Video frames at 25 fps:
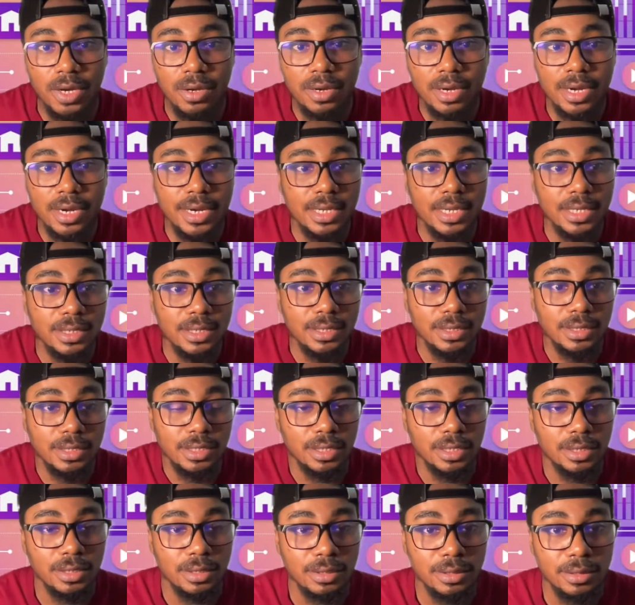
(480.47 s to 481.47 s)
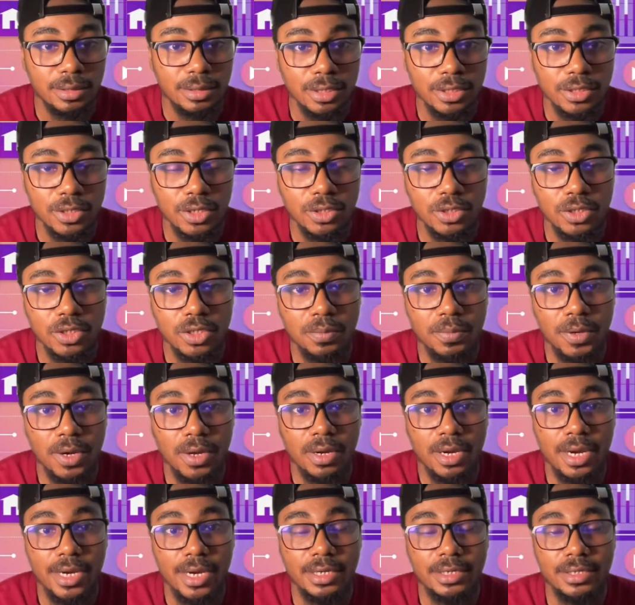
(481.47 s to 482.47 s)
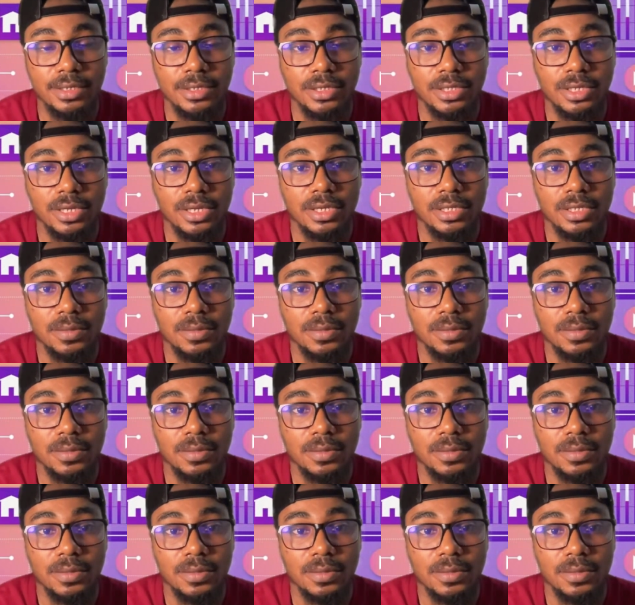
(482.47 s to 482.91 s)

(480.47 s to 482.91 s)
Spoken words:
learning the skill. It's not just about learning the skill.